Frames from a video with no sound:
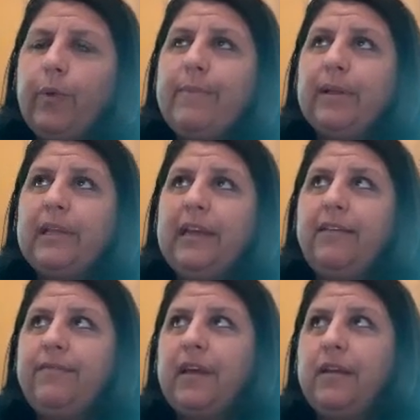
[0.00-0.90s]
we
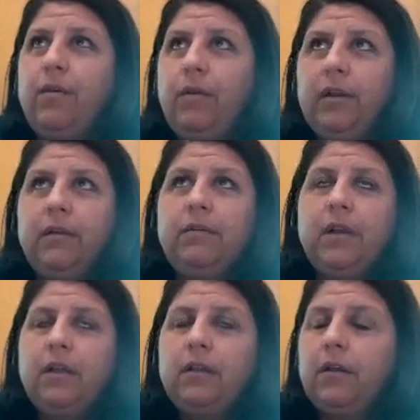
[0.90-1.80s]
believe that you could
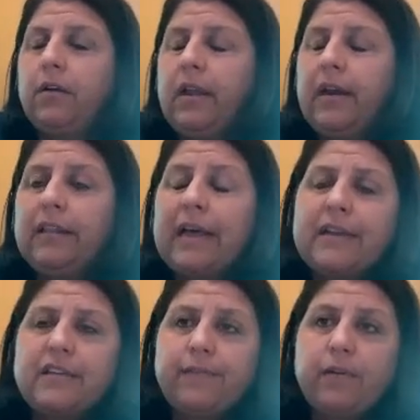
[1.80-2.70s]
learn in a lot
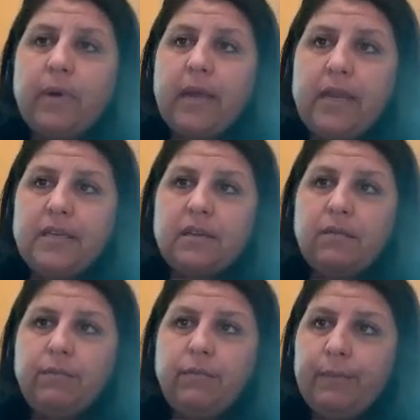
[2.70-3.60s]
of different ways,
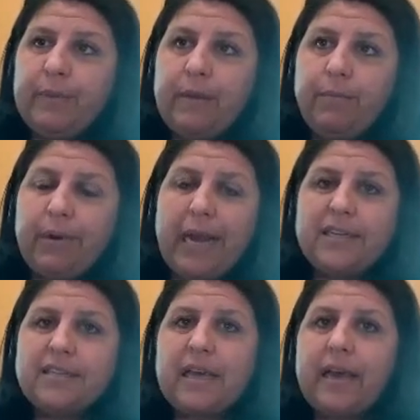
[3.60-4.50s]
and when we
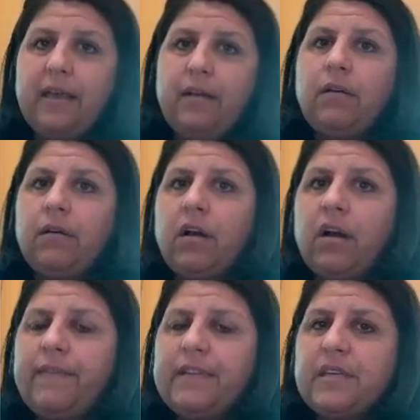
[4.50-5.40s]
practice that in our
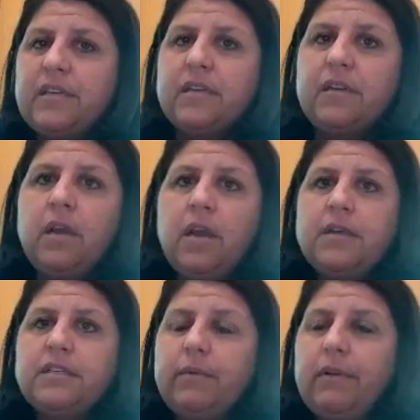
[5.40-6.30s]
offices, and
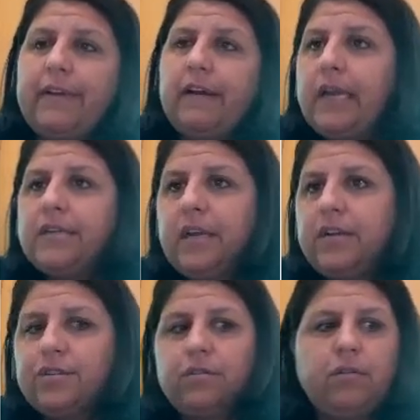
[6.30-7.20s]
so we were very
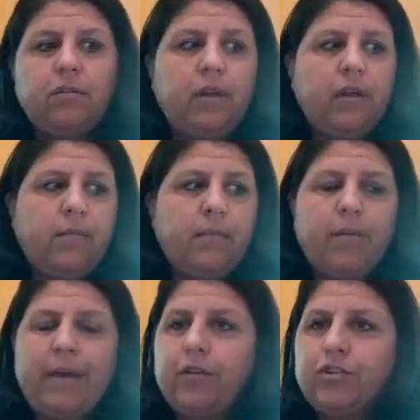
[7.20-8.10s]
intentional um,
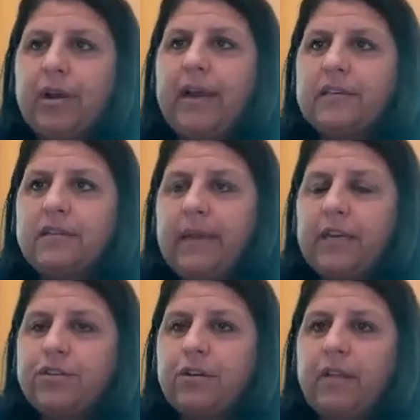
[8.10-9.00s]
about trying to
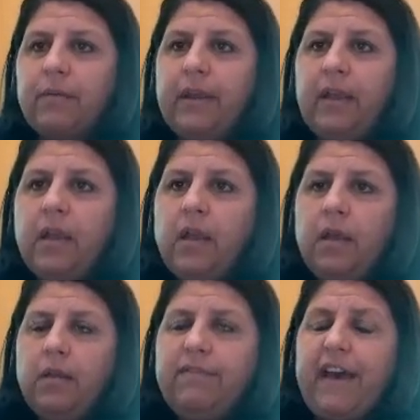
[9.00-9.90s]
make sure that we
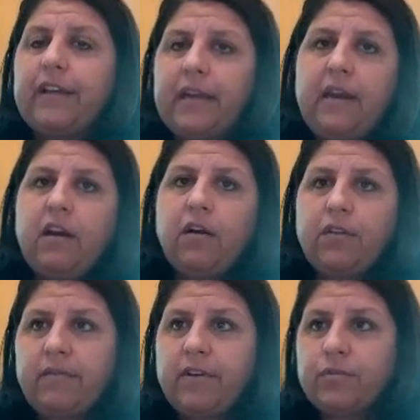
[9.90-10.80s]
validated
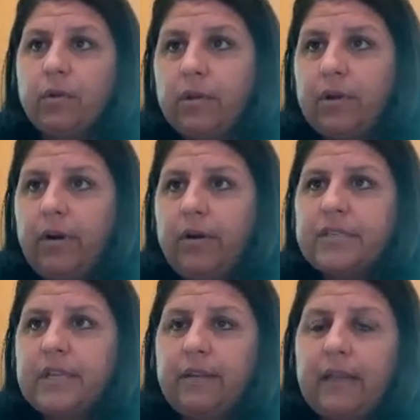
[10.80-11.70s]
all the visual
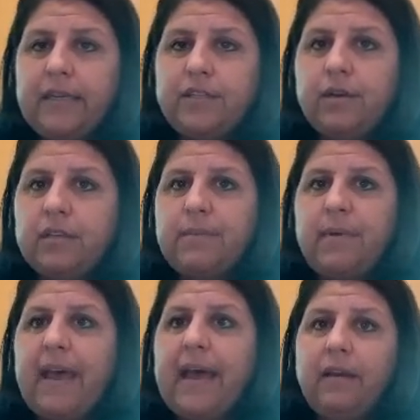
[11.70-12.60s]
learners and like took some
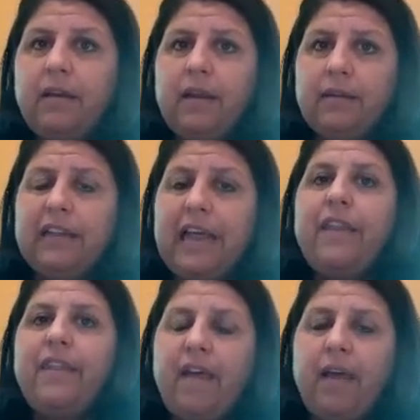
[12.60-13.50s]
of that and, and
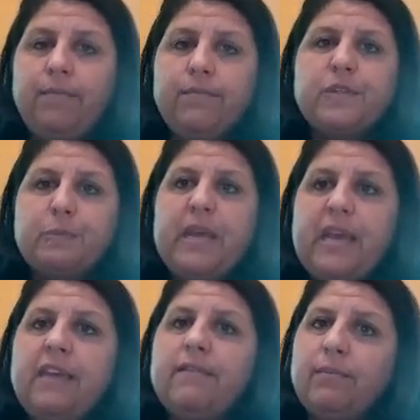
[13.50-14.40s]
let them
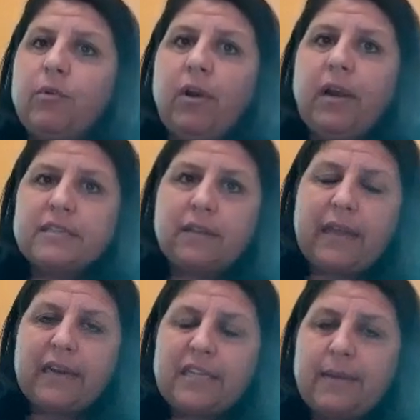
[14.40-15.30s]
speak even more because a
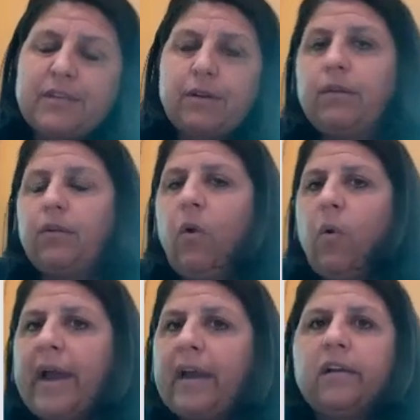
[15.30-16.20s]
lot of times they're a little
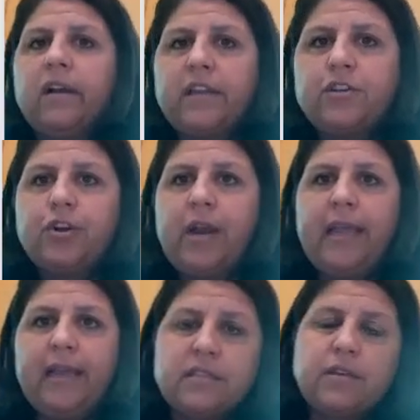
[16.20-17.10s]
quieter in
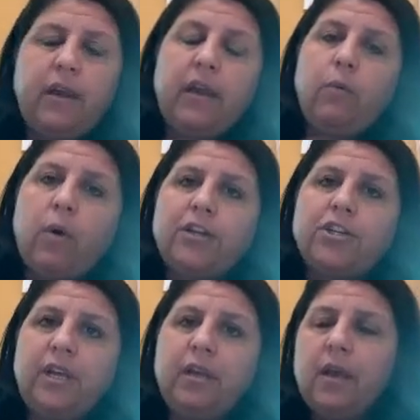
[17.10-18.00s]
training as they're kind of
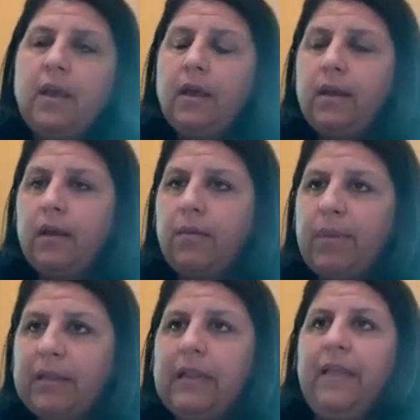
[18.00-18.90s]
watching um,
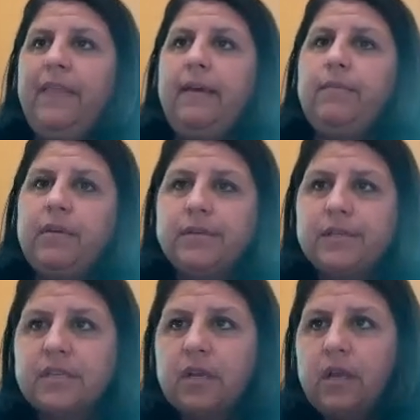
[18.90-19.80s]
but let them
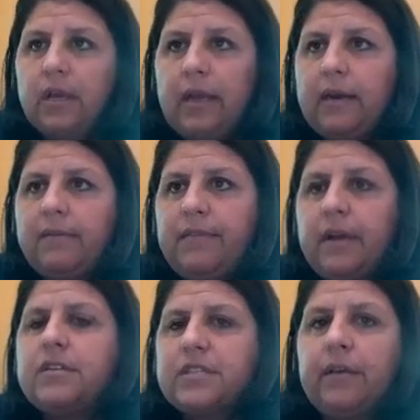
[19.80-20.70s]
use kind of
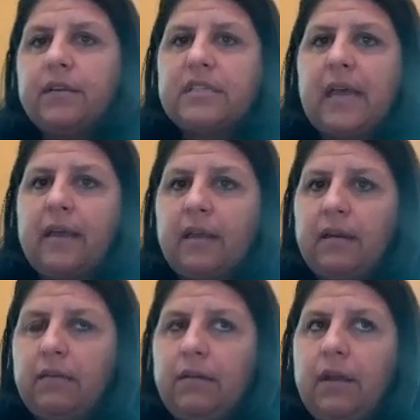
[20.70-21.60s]
their skill set
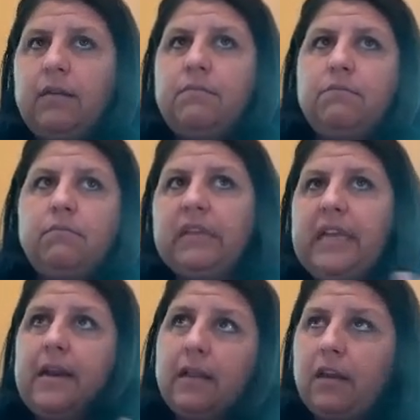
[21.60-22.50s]
and and
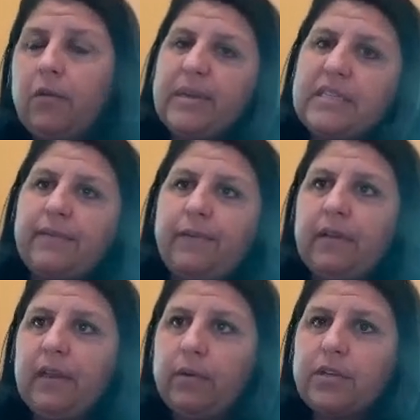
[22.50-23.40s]
lead a little bit
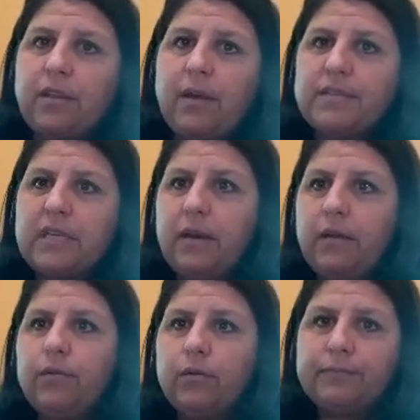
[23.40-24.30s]
differently which i thought was kind
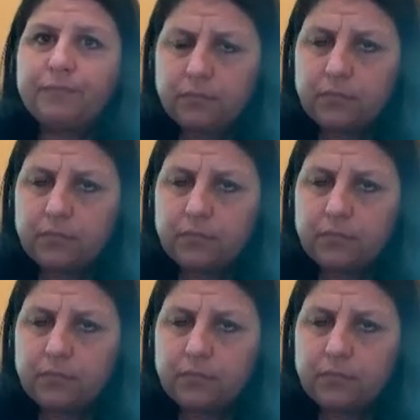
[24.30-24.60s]
of cool